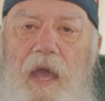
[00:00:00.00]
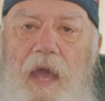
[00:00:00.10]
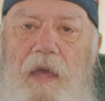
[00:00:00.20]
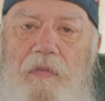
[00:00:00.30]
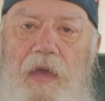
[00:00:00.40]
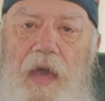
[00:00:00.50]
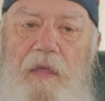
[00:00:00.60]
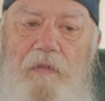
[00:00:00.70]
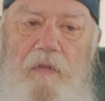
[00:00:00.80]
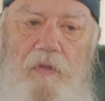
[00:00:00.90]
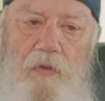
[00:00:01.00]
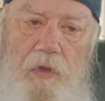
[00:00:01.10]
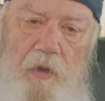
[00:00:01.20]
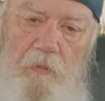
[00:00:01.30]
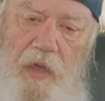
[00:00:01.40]
and that you
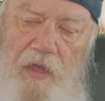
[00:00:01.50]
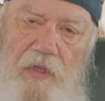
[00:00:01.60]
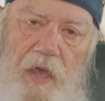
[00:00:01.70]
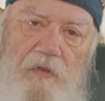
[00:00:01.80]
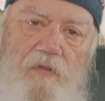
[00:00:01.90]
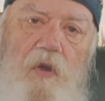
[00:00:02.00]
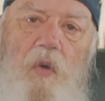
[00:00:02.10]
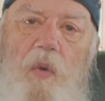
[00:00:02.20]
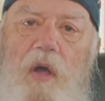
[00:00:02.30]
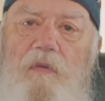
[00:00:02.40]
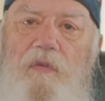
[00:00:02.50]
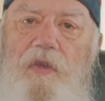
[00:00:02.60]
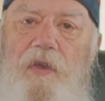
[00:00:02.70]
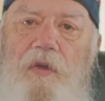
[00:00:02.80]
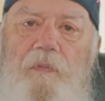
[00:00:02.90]
can make things go well for
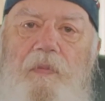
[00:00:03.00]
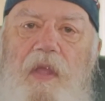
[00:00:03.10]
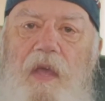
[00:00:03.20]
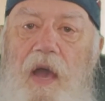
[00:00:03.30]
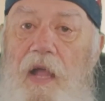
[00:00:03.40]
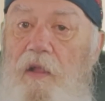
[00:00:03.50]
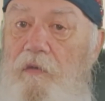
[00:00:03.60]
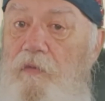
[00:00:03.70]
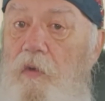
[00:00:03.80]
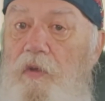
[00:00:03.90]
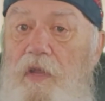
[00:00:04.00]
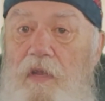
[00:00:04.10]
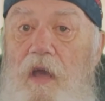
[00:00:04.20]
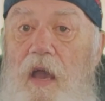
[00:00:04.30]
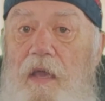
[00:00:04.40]
you. I look forward
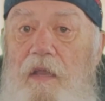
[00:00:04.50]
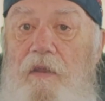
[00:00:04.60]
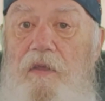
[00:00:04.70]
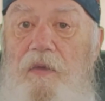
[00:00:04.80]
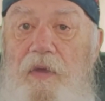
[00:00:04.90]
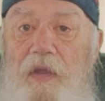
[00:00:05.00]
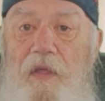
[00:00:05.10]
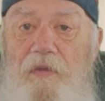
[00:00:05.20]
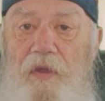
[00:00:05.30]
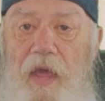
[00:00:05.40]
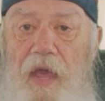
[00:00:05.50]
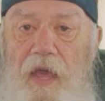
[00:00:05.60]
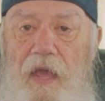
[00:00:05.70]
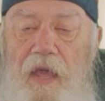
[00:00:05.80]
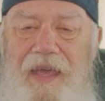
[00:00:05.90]
to talking to you another
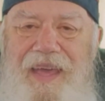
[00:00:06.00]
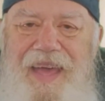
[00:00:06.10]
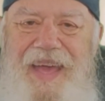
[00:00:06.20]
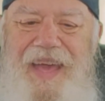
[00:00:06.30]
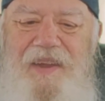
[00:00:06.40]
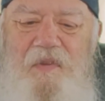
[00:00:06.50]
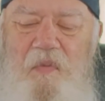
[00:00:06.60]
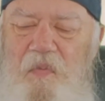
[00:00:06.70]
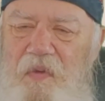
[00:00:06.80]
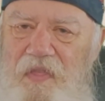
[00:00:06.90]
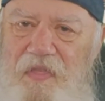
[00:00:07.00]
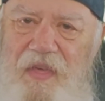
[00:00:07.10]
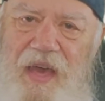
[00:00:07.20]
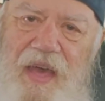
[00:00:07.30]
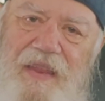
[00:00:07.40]
day, and with
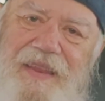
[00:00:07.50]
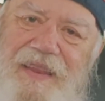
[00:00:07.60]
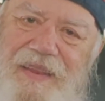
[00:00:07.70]
that,